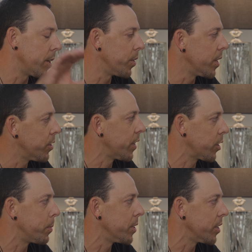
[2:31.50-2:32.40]
in these
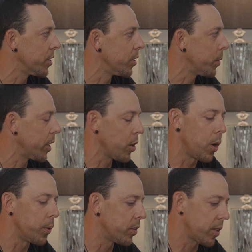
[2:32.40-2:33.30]
fixed positions, we could
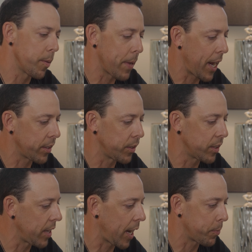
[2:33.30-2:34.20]
always get back to
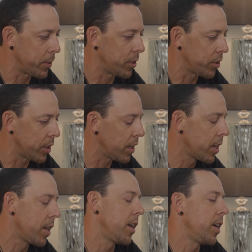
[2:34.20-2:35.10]
exact position
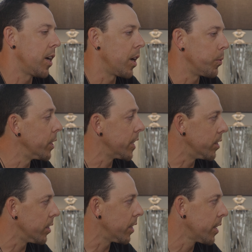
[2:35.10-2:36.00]
really
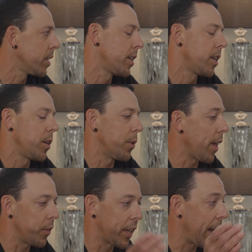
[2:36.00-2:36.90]
easily
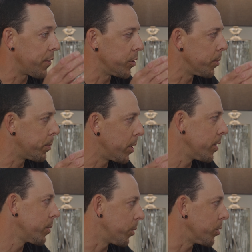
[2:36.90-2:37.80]
without the gaffer's
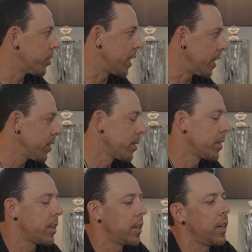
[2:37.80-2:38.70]
input, which is key.
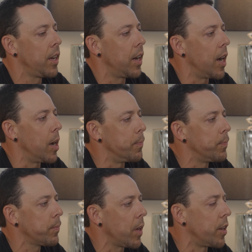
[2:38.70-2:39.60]

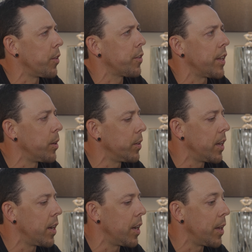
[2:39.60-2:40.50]
Another thing
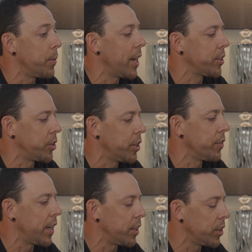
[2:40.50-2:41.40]
that we actually took
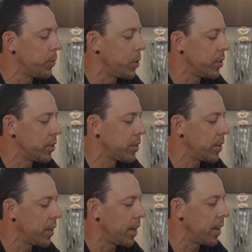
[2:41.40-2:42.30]
advantage of
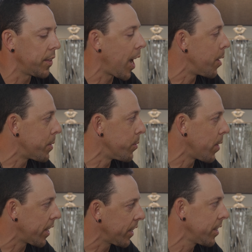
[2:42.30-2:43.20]
was the IP
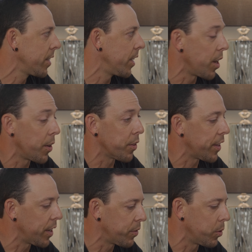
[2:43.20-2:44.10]
rating. Another
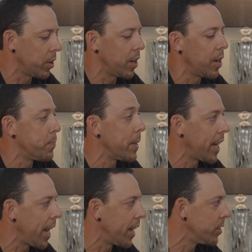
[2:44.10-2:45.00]
thing for
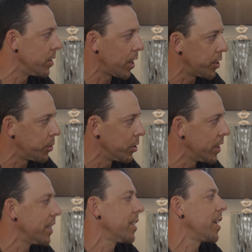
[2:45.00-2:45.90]
big heads, not
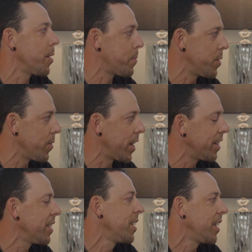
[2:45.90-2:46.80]
usually IP
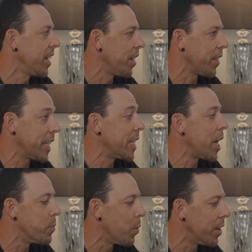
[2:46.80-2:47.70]
rated. And I think
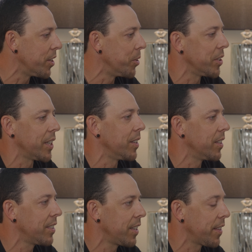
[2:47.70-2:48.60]
day one
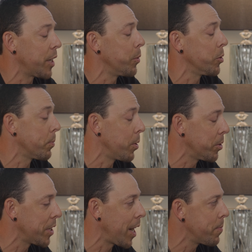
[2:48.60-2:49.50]
I think it was a
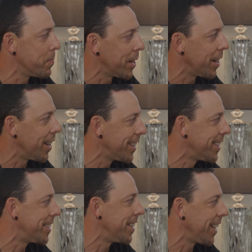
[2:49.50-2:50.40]
prototype, but I
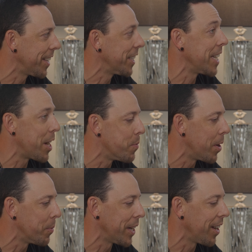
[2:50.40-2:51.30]
think day
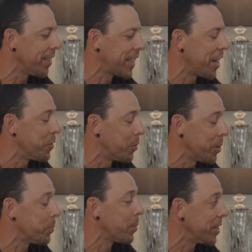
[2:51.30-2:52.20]
one we got the
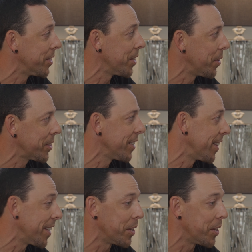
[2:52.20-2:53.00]
K40s pretty soaked, and